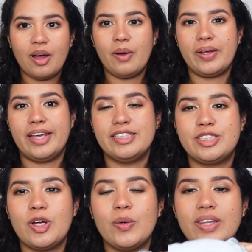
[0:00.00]
Okay,
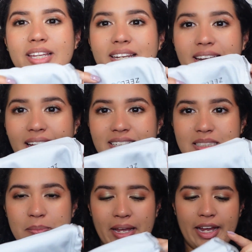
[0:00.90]
so the
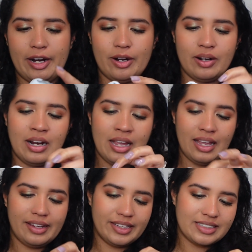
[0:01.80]
next pair
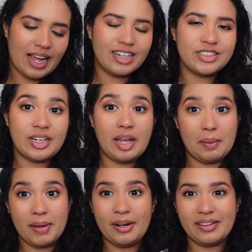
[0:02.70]
is actually
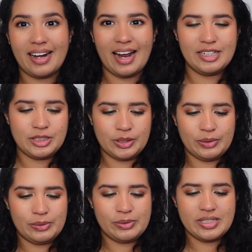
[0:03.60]
a pair that I
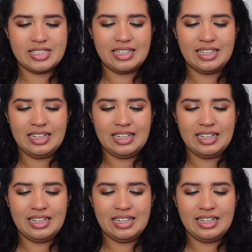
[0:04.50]
chose.